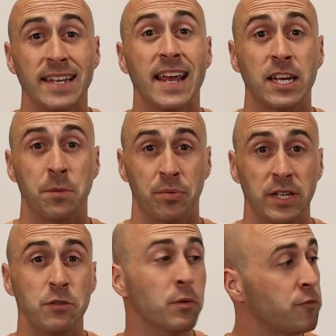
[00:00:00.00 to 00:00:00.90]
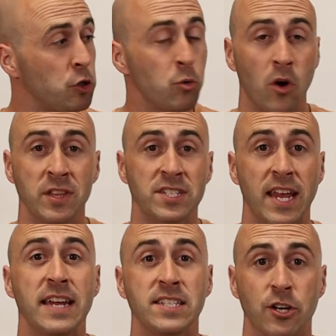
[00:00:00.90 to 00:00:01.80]
did a complete review on this
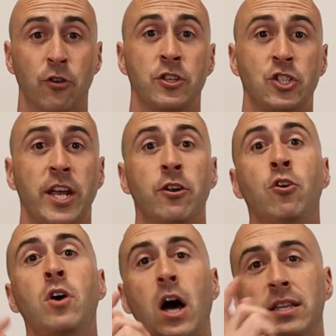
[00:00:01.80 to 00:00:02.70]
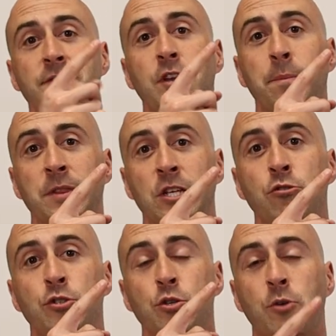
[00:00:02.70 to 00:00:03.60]
case here on the channel. I'll leave it up in the
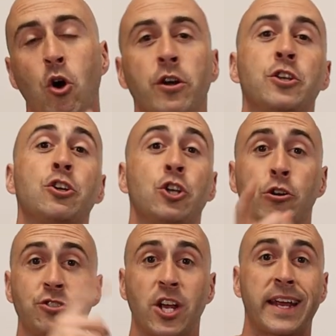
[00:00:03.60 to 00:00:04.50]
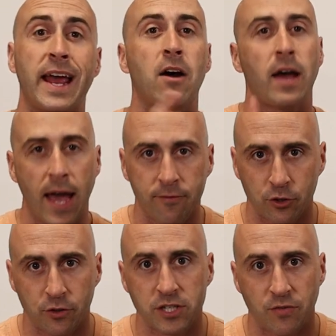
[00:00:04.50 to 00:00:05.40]
YouTube card and you can go check it out
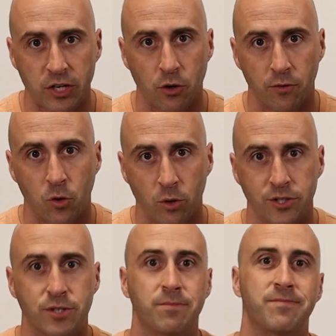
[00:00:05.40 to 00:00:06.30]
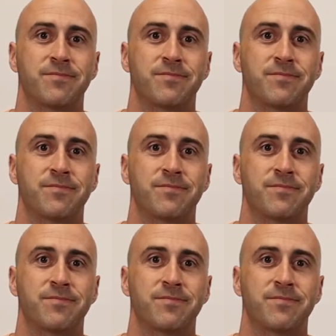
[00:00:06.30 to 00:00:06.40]
after this video, of course.